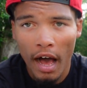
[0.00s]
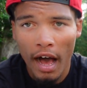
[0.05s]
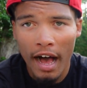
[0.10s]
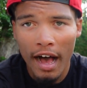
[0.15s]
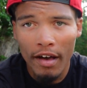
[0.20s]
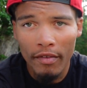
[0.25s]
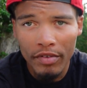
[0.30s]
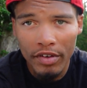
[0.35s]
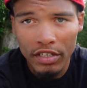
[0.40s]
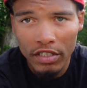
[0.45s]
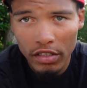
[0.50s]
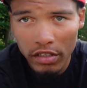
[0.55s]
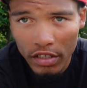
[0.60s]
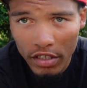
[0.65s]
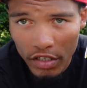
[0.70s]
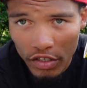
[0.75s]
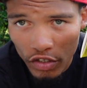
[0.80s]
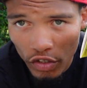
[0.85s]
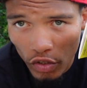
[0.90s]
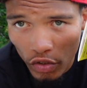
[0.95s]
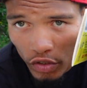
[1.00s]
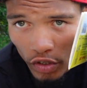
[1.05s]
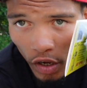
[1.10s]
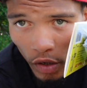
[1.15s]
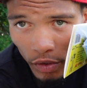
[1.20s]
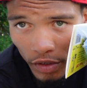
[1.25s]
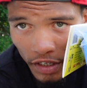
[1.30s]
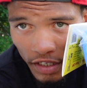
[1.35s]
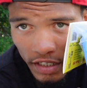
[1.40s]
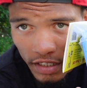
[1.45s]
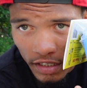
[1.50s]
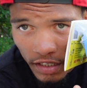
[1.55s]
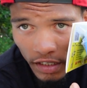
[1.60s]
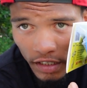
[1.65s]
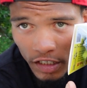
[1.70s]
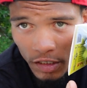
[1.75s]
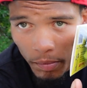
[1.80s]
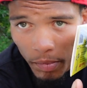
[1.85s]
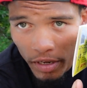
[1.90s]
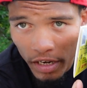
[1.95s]
Obviously you'll notice
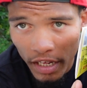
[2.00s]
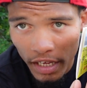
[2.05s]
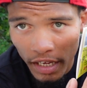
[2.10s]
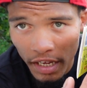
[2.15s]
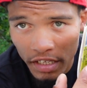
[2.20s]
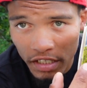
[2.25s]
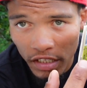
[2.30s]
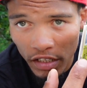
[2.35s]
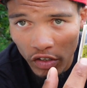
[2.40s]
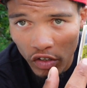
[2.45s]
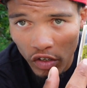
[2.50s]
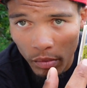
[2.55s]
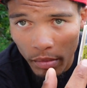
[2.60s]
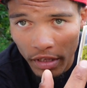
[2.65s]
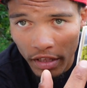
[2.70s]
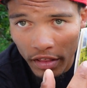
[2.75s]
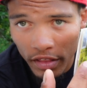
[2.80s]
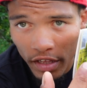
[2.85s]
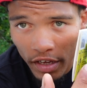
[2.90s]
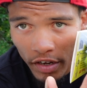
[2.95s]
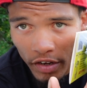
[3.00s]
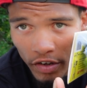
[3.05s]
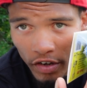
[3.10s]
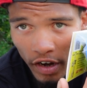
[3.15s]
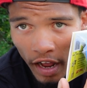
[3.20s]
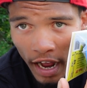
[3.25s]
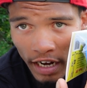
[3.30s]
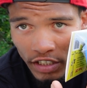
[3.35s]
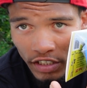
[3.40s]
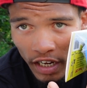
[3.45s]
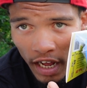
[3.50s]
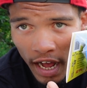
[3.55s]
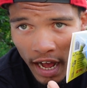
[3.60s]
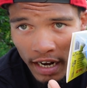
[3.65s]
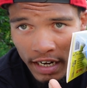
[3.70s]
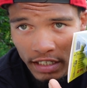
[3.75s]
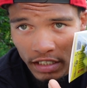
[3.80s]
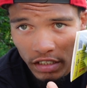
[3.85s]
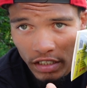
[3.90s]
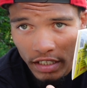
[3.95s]
the spinning is a little bit thicker. I should
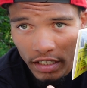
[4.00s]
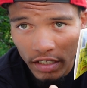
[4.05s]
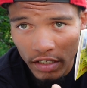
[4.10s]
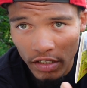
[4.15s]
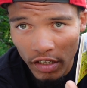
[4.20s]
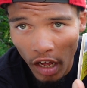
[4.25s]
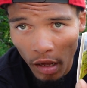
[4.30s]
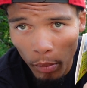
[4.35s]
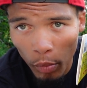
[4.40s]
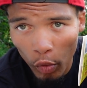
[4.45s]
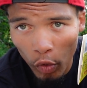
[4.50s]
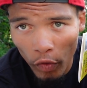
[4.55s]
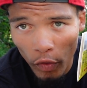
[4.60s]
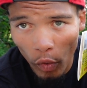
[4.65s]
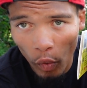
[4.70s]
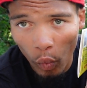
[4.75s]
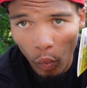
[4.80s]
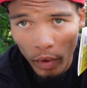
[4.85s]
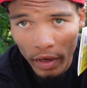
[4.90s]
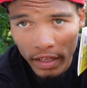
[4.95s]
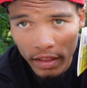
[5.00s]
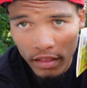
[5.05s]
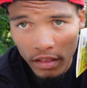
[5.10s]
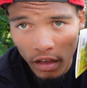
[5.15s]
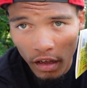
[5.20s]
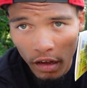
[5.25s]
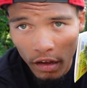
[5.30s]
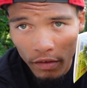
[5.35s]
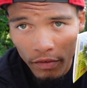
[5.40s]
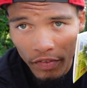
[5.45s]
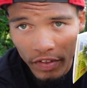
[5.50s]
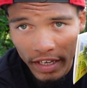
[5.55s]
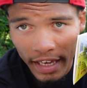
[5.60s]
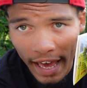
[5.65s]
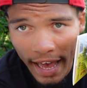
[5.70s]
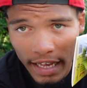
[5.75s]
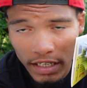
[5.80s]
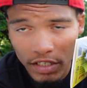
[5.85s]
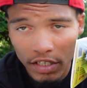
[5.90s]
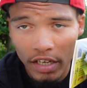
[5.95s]
honestly double the width of the
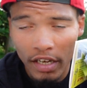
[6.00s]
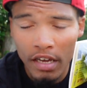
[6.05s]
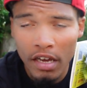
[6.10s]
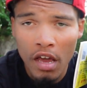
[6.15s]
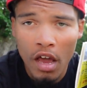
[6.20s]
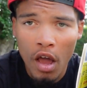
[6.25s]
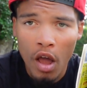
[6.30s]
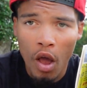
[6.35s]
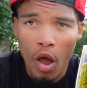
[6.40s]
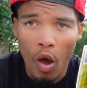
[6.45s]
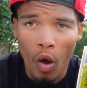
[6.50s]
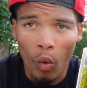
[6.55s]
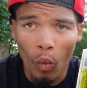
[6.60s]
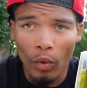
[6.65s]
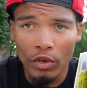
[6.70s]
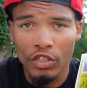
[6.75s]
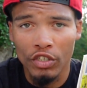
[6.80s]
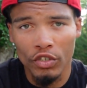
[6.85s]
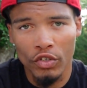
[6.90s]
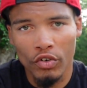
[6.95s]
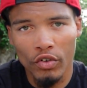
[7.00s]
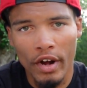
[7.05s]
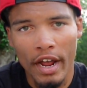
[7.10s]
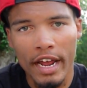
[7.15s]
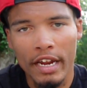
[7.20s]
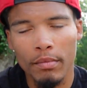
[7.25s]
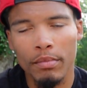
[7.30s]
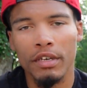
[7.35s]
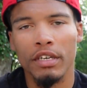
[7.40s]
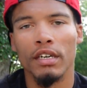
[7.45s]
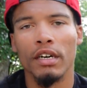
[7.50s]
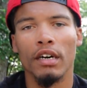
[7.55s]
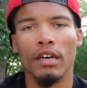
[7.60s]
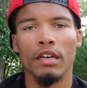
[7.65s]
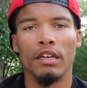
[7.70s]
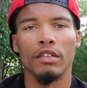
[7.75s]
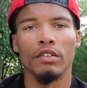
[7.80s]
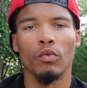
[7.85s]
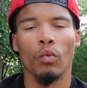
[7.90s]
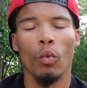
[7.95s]
casting, which is great,
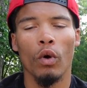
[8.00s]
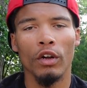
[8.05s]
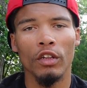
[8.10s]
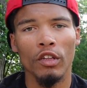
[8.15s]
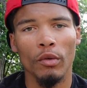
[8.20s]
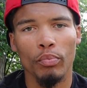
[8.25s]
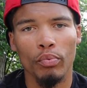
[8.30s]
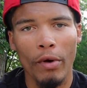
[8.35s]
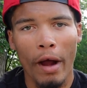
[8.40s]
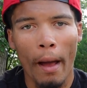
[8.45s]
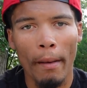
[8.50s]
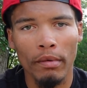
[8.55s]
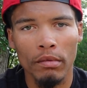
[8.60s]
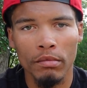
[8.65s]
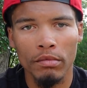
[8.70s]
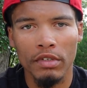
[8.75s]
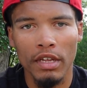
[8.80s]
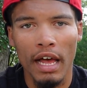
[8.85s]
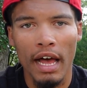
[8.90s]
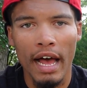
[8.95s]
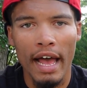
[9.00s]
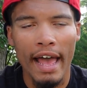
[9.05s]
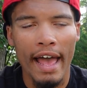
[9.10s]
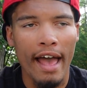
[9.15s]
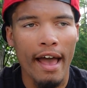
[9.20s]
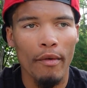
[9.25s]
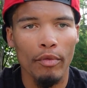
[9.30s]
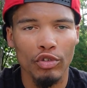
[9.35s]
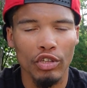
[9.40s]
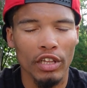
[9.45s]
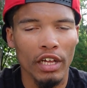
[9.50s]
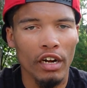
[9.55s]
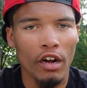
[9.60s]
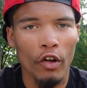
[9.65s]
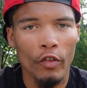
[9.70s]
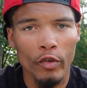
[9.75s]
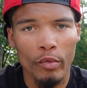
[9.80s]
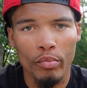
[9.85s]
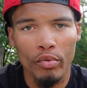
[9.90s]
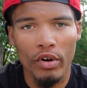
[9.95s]
because one of the problems I have with a lot of
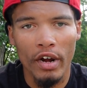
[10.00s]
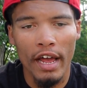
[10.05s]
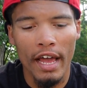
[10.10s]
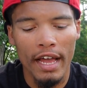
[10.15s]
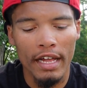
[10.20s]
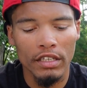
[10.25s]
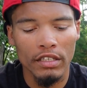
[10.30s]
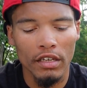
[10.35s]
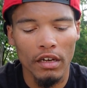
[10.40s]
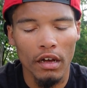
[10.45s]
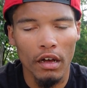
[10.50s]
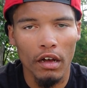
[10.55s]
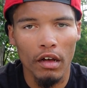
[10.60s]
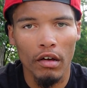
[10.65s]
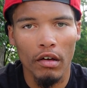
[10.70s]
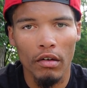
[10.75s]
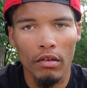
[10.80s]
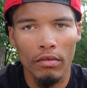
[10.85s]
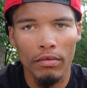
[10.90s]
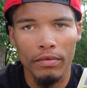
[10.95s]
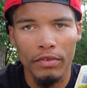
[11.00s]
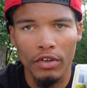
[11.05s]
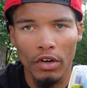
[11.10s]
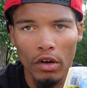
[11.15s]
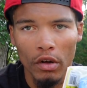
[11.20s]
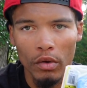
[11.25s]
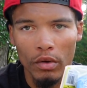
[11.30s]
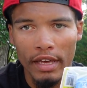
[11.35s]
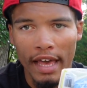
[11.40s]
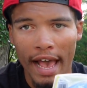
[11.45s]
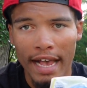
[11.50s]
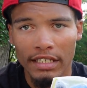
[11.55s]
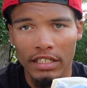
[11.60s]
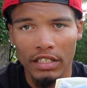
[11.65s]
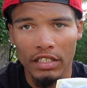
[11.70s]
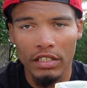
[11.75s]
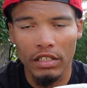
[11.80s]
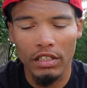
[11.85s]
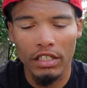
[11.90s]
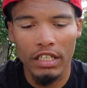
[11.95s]
other brands of, you know,
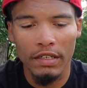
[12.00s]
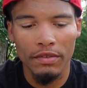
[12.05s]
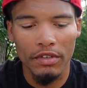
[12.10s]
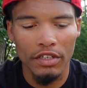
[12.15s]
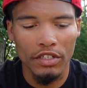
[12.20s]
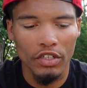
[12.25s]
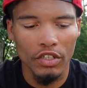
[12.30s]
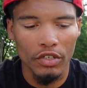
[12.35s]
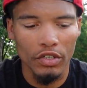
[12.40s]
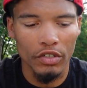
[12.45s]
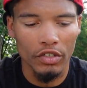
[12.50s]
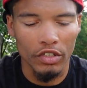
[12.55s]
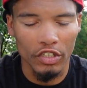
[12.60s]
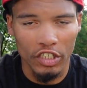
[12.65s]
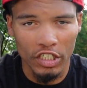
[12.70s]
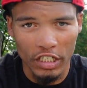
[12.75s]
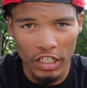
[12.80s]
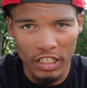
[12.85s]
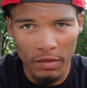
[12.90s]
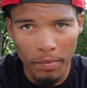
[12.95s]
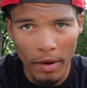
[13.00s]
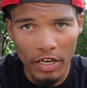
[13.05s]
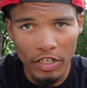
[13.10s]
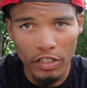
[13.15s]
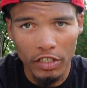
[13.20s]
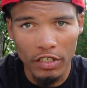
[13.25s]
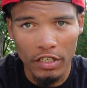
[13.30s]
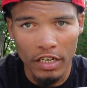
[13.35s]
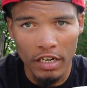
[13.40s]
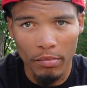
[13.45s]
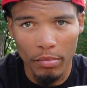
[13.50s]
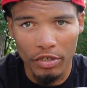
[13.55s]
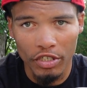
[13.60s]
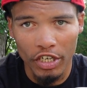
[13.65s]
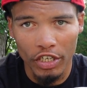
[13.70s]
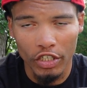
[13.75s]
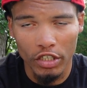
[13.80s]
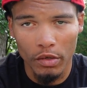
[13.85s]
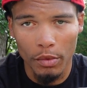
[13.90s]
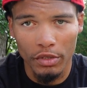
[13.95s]
casting sleeves is especially in
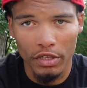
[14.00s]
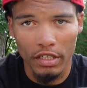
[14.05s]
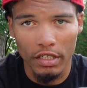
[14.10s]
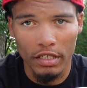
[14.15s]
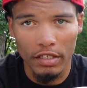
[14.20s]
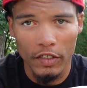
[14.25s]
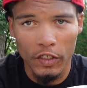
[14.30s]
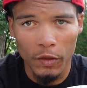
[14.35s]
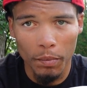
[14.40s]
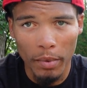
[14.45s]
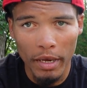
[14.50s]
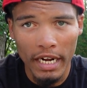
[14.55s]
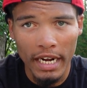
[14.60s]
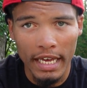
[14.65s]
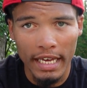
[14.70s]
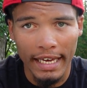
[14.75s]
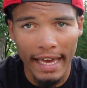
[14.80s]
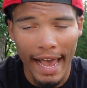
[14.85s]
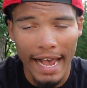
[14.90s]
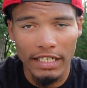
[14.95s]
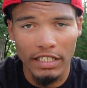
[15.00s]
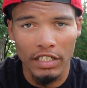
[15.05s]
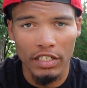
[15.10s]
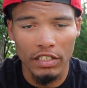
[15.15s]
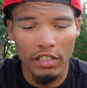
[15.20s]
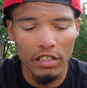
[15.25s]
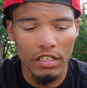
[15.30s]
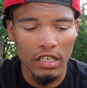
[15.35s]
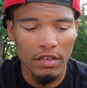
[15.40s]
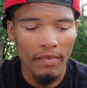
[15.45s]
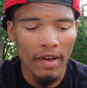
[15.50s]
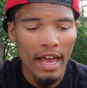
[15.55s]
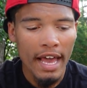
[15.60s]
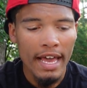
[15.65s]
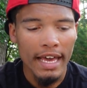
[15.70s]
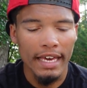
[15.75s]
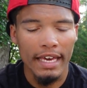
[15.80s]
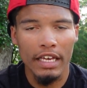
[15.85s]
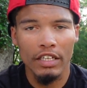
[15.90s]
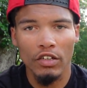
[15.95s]
particular with the spinning casting sleeve,
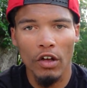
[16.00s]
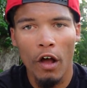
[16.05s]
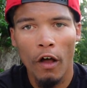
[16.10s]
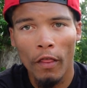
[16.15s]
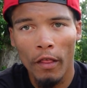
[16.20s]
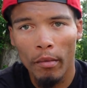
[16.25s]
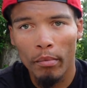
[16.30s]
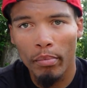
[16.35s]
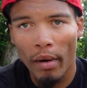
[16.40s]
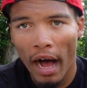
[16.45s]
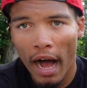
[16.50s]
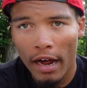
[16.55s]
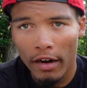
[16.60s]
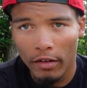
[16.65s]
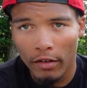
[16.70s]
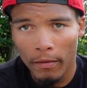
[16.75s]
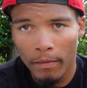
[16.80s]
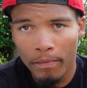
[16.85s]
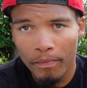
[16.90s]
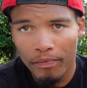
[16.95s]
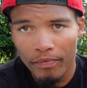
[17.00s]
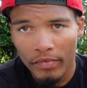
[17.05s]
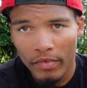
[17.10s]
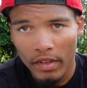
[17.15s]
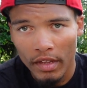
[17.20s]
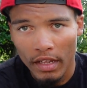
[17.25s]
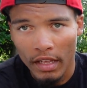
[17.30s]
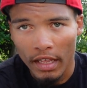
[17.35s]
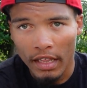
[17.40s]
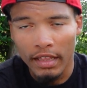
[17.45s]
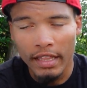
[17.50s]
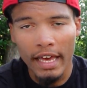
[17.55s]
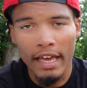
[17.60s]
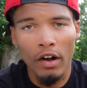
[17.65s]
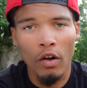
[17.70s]
is on the bottom they